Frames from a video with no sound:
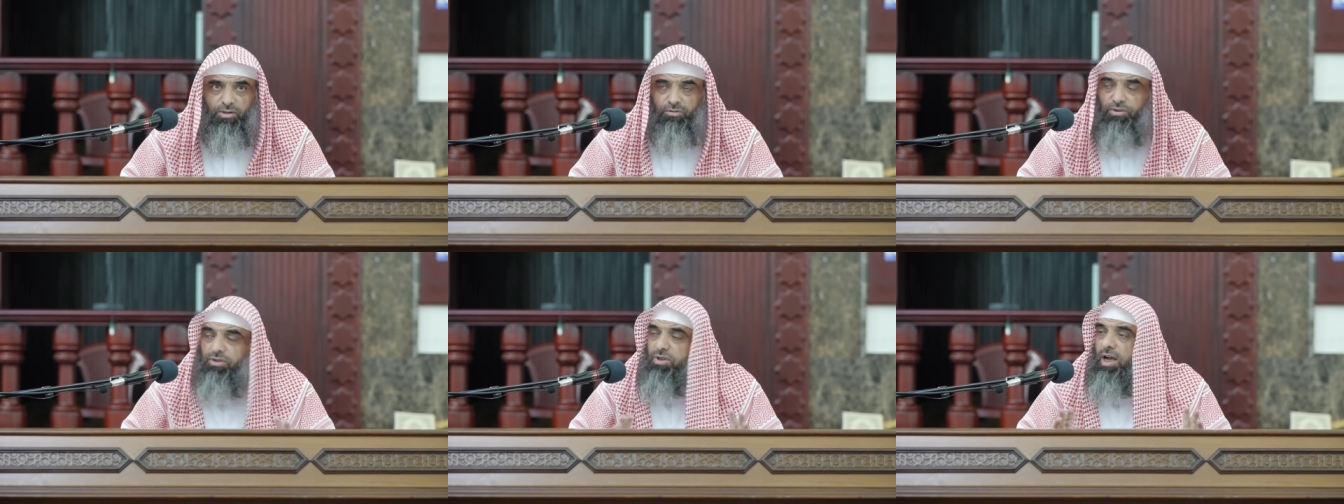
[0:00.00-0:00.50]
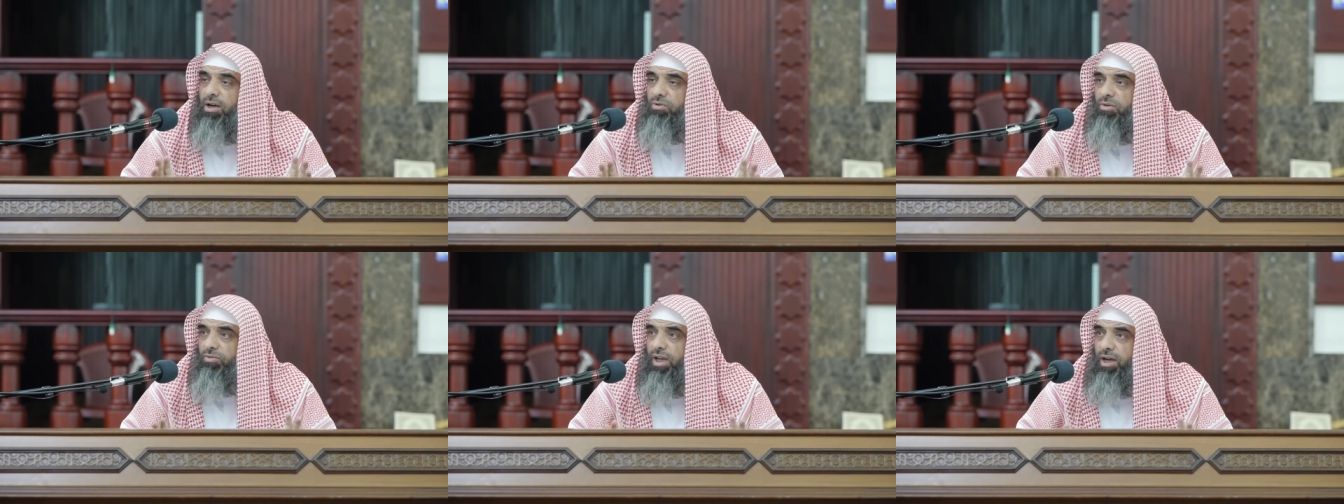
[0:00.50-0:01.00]
first
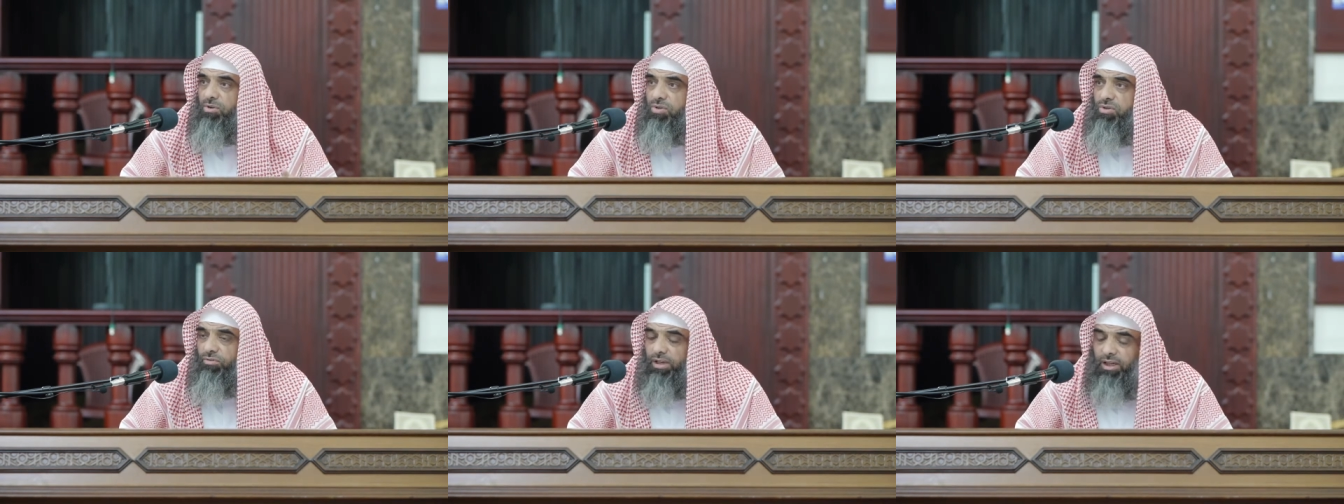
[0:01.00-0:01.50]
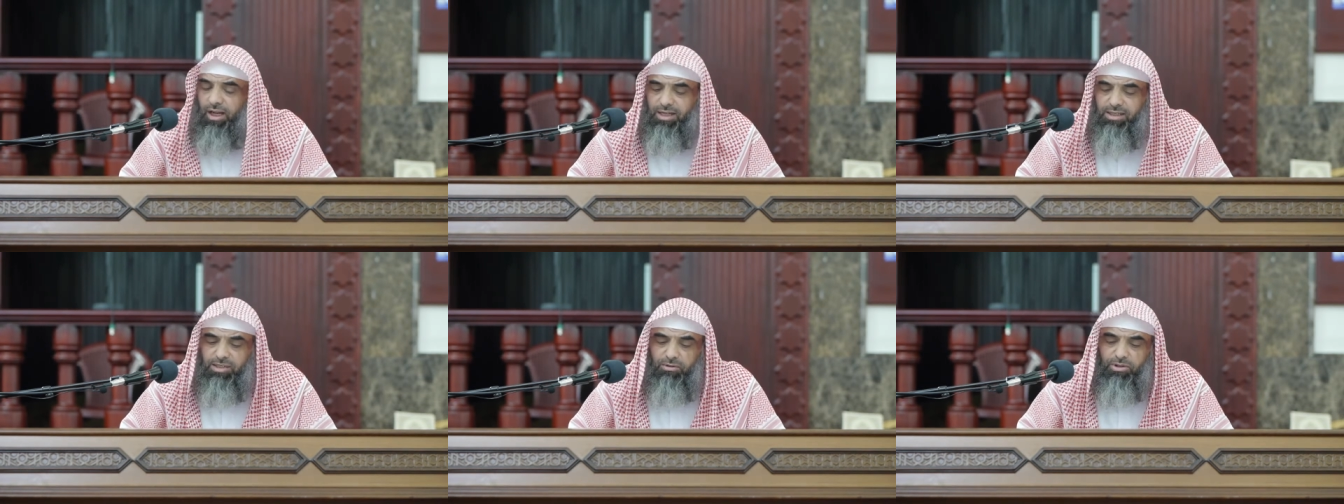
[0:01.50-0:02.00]
house of the houses of Allah
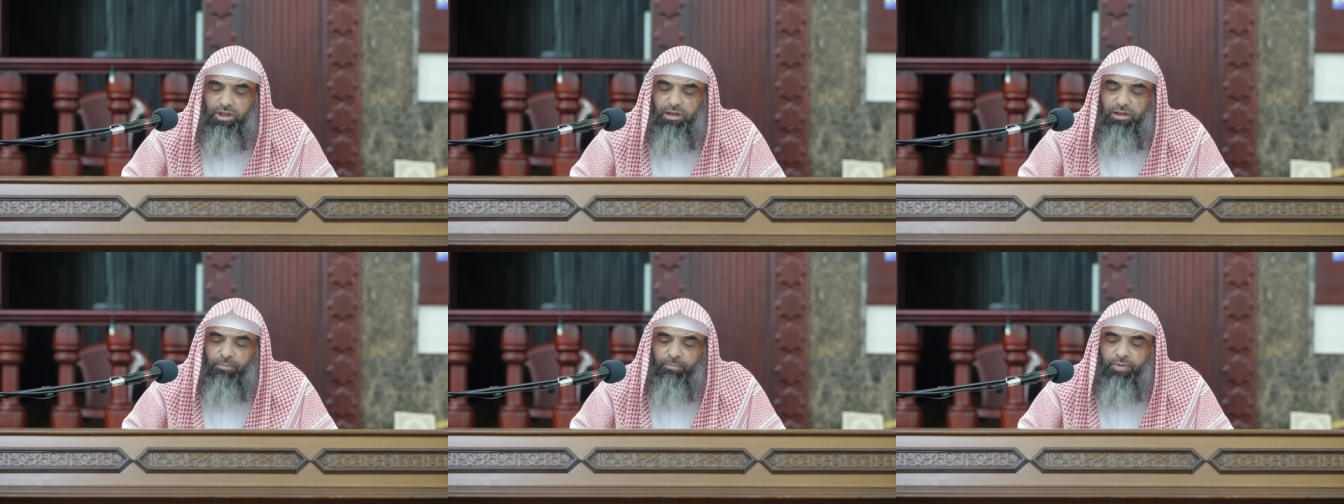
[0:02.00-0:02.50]
Azza wa Jalla